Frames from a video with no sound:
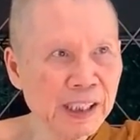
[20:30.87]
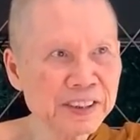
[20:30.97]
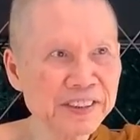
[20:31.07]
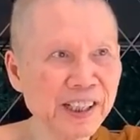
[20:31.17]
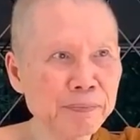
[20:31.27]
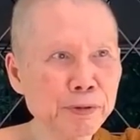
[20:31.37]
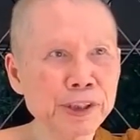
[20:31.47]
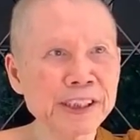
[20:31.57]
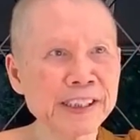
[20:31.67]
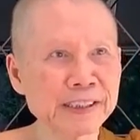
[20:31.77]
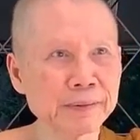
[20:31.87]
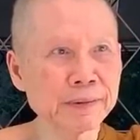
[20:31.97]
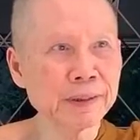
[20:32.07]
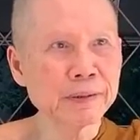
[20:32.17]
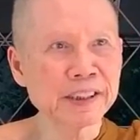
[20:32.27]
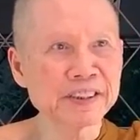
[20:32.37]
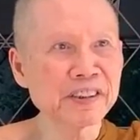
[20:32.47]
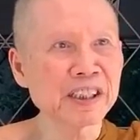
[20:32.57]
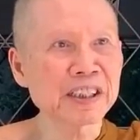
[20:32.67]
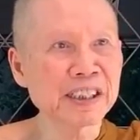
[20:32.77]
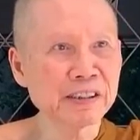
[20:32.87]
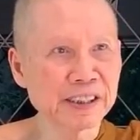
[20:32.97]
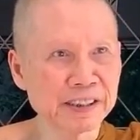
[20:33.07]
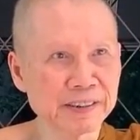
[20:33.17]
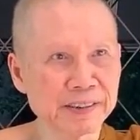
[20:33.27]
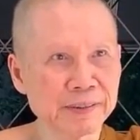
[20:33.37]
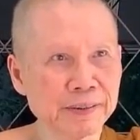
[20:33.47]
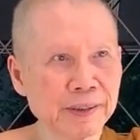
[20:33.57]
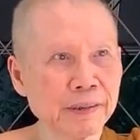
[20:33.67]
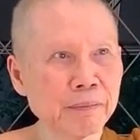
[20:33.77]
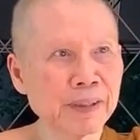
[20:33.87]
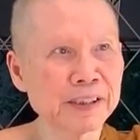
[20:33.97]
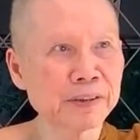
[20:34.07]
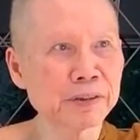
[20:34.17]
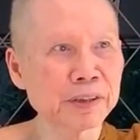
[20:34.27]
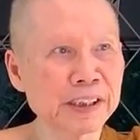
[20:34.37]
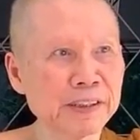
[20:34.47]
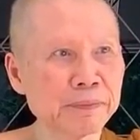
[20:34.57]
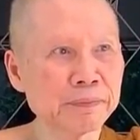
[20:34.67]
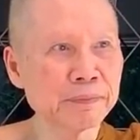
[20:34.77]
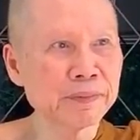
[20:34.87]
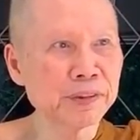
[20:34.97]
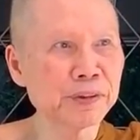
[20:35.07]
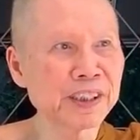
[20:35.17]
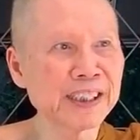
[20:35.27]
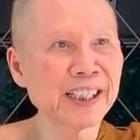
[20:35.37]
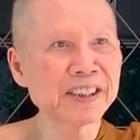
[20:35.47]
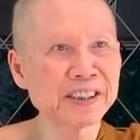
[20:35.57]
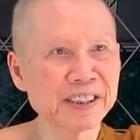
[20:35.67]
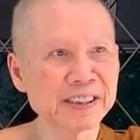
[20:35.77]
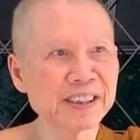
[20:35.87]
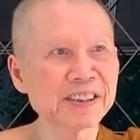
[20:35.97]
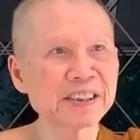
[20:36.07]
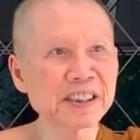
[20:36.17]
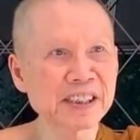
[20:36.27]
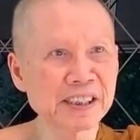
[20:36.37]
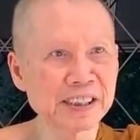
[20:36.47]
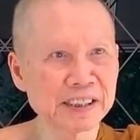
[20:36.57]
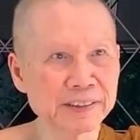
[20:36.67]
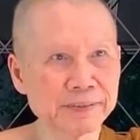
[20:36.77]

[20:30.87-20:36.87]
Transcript: Stop treating is not killing, but to give euthanasia, this is killing.